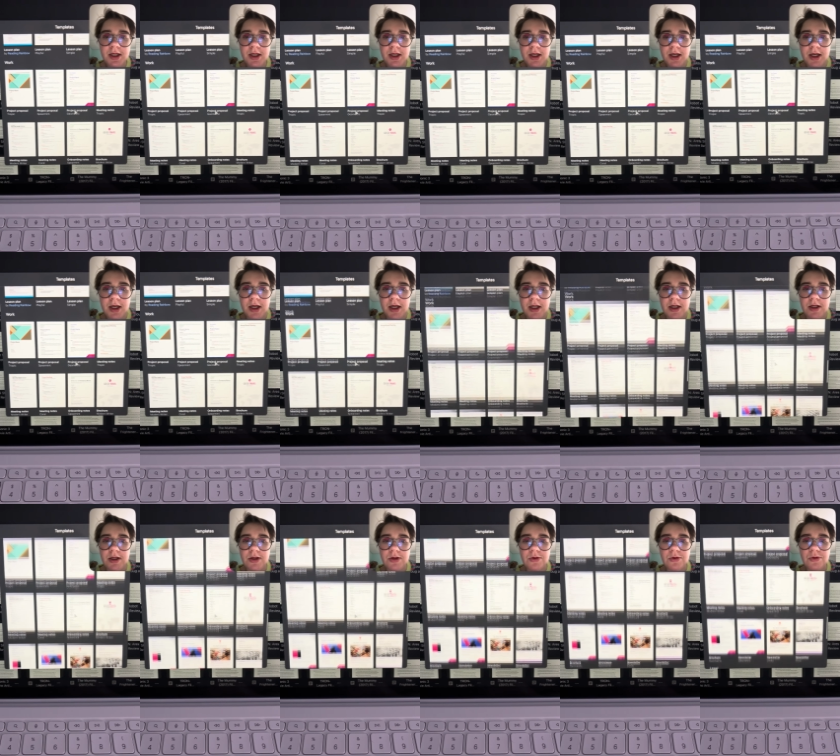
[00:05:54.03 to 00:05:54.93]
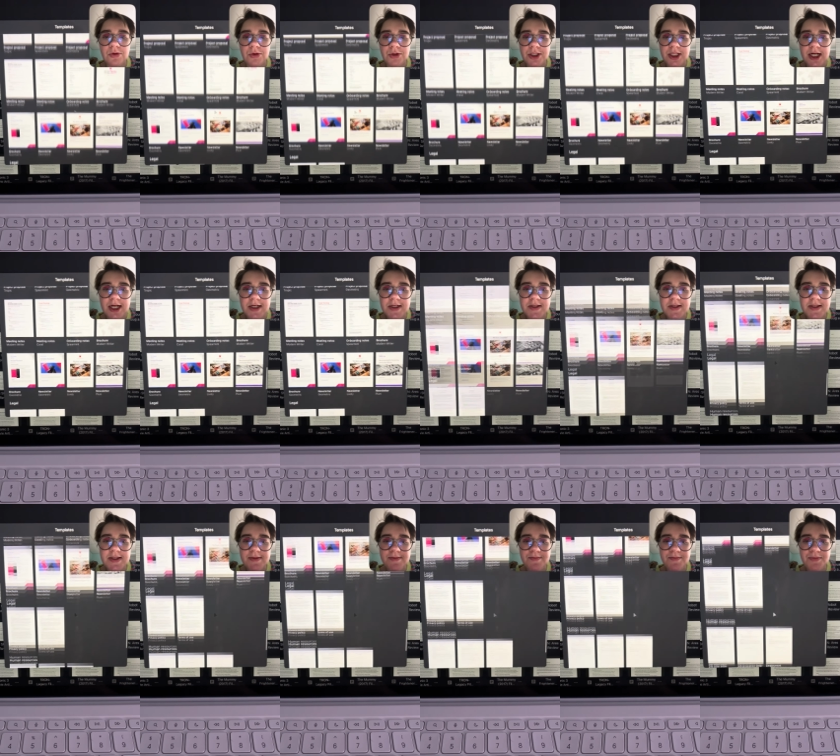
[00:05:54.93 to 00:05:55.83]
on Google
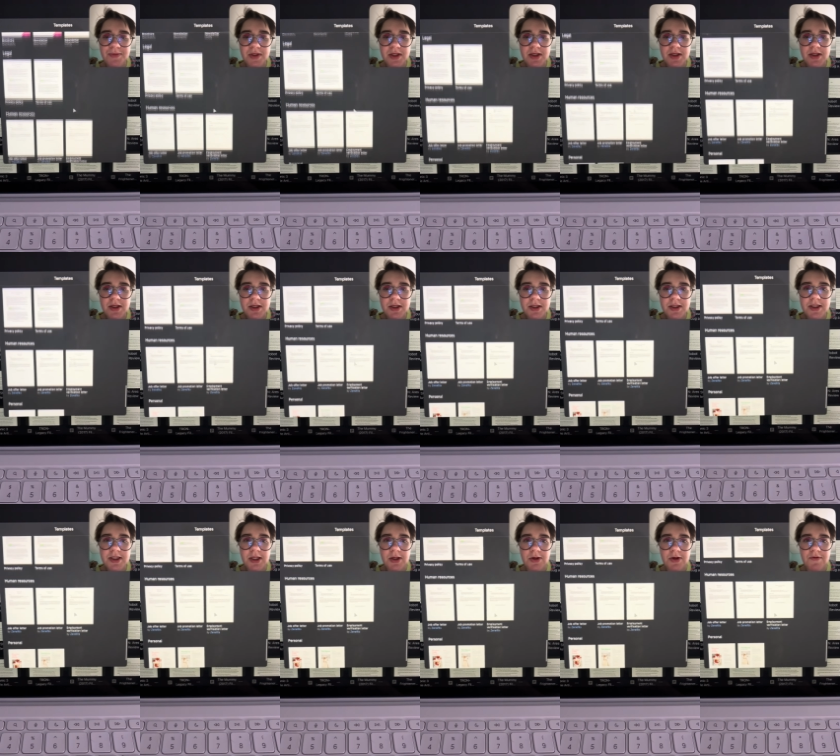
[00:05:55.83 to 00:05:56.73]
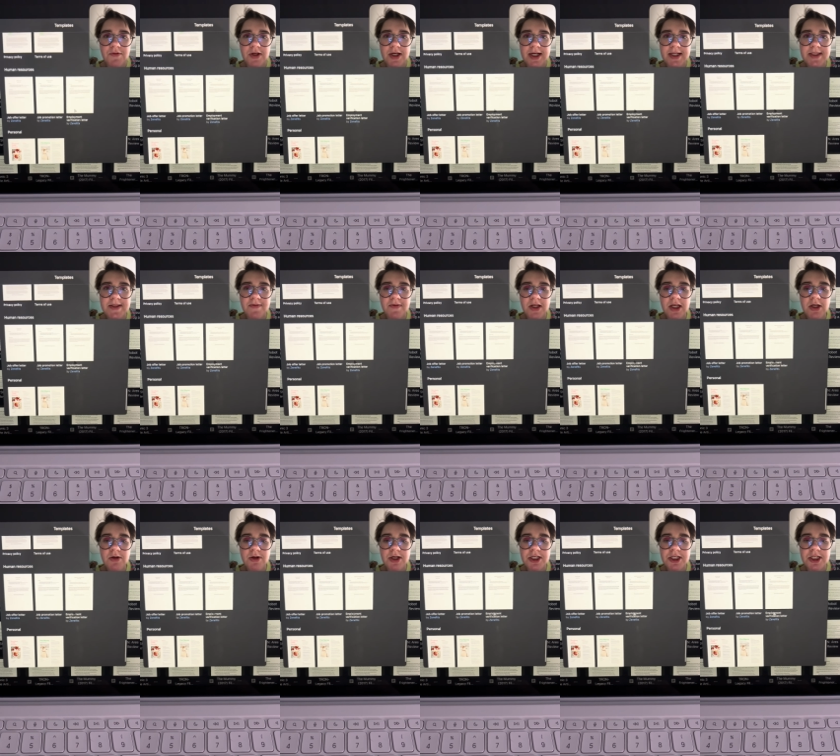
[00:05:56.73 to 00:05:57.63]
Docs. So if you guys have any
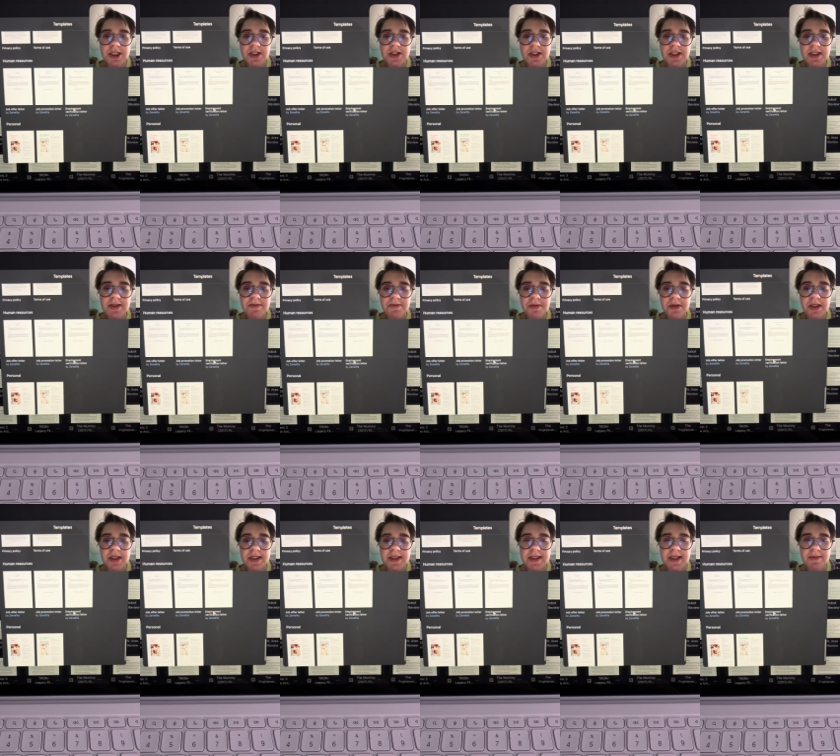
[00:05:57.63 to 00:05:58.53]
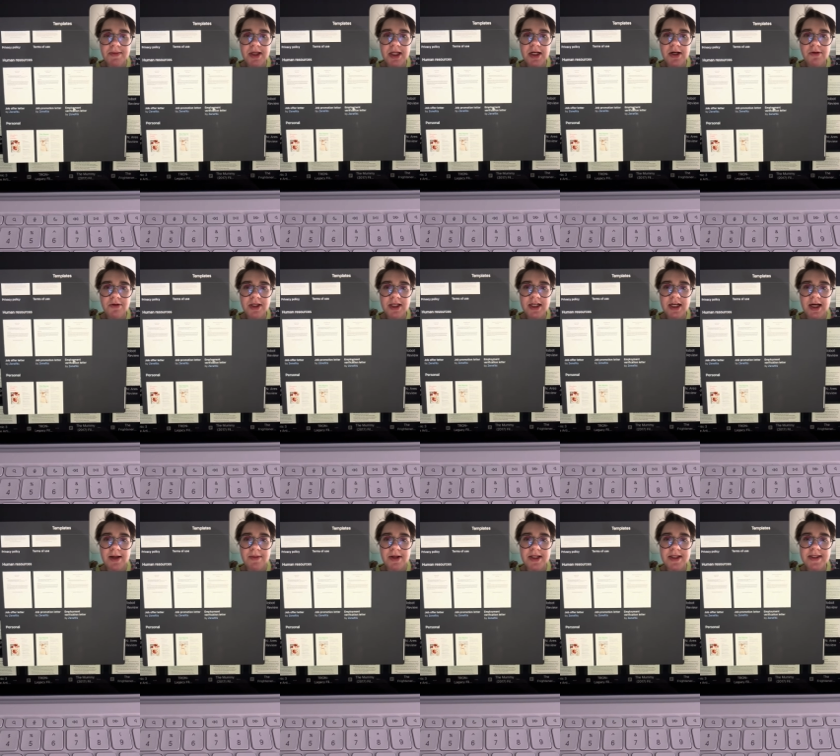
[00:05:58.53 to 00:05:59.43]
questions, please let me know in the
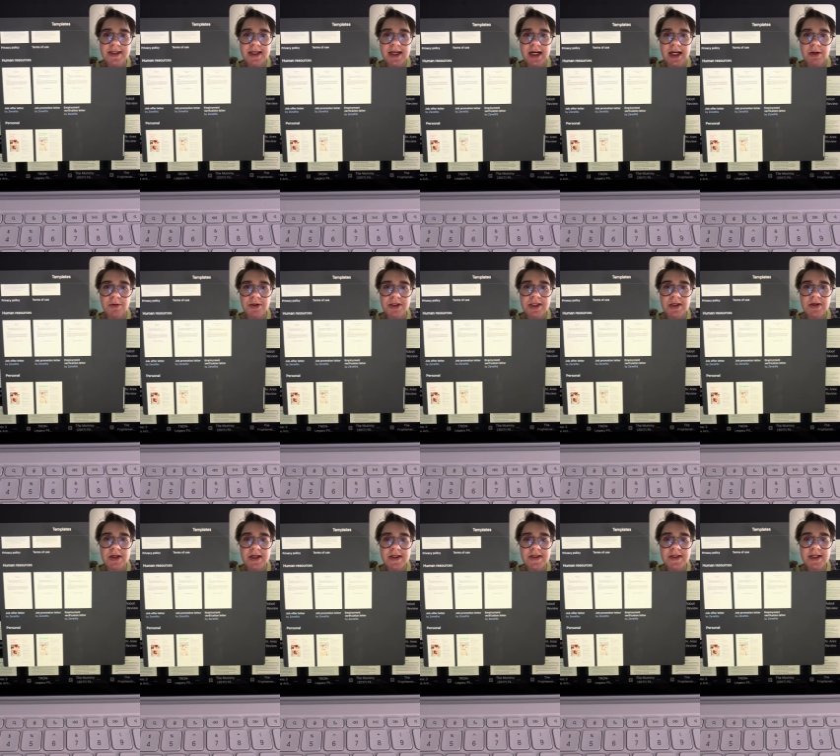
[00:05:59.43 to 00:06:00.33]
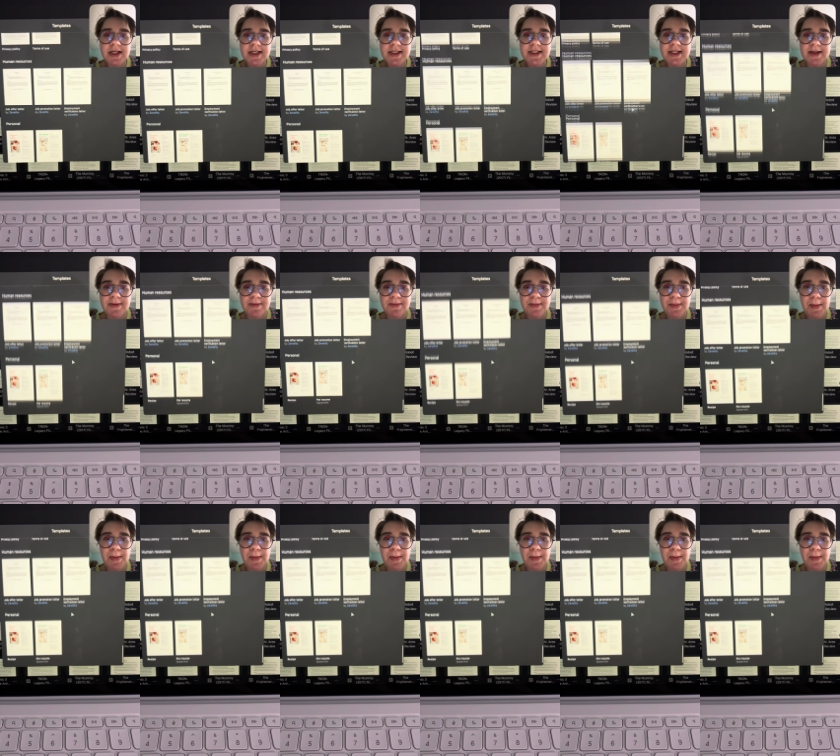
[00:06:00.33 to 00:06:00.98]
comments, and I will see you guys all next time.